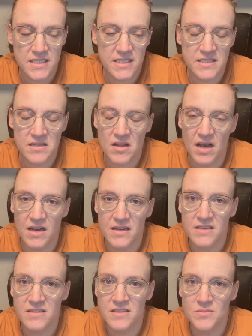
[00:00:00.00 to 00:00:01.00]
it's a
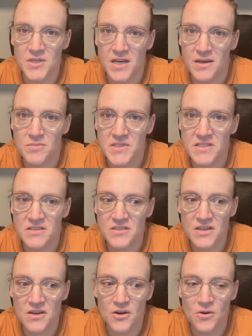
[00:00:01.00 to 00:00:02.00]
lot sometimes.
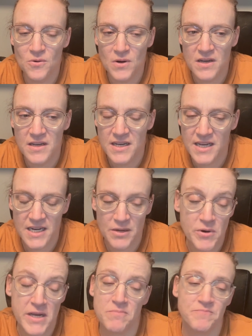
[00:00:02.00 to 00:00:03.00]
So
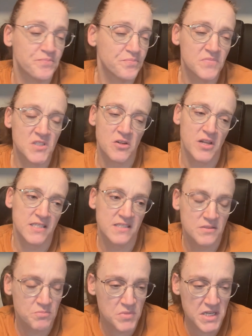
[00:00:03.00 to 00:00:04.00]
anyway, so
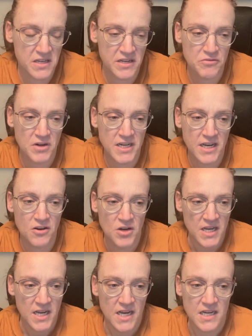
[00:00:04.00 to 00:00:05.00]
that's my life right now.
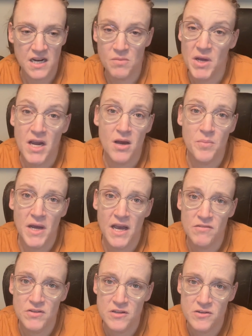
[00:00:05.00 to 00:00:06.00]
Coming up, I
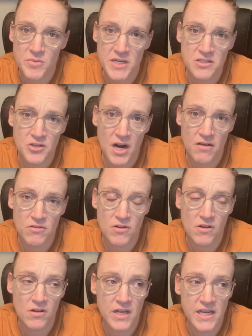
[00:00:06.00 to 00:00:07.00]
have a little bit of
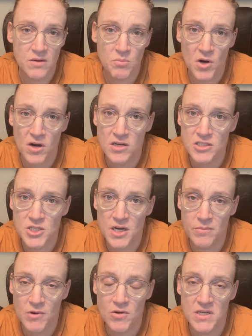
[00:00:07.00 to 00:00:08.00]
travel in March.
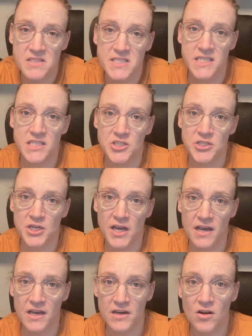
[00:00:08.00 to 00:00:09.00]
I'm going to teach
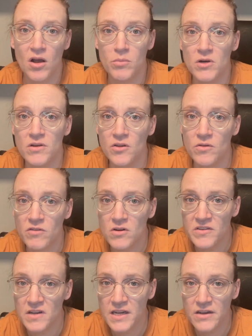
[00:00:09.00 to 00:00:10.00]
at Auburn
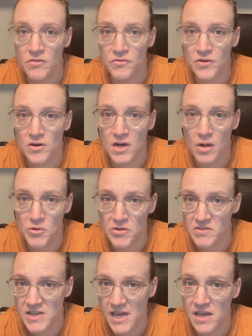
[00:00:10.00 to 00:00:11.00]
University for a couple
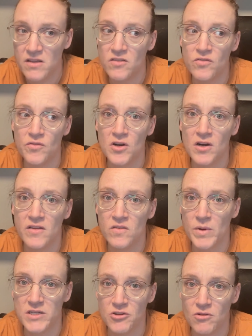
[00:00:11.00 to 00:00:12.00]
of days for a
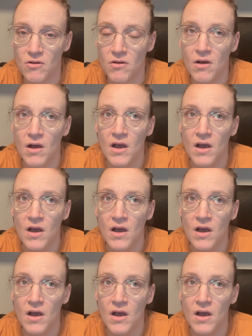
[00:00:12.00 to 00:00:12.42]
special